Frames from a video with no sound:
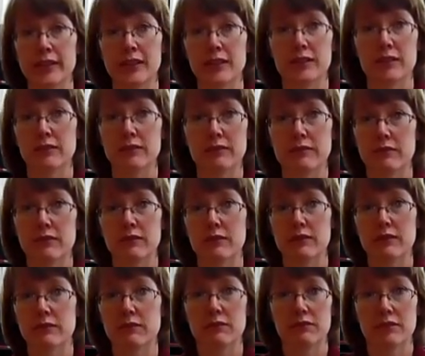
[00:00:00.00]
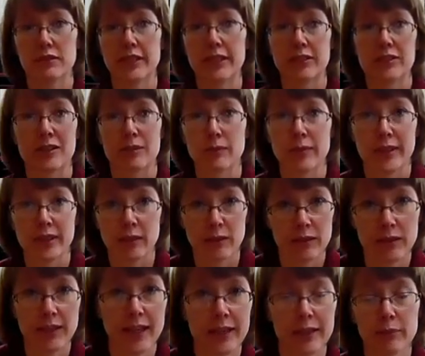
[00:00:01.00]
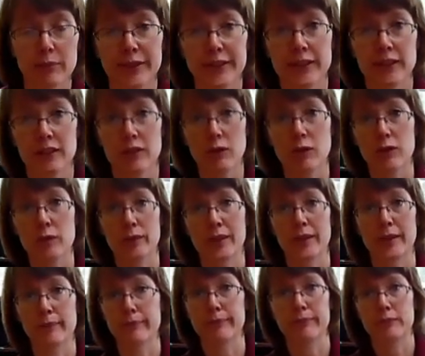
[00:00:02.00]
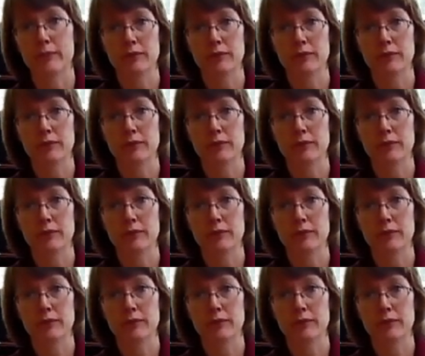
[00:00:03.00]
I can tell somebody how to play a chord when I'm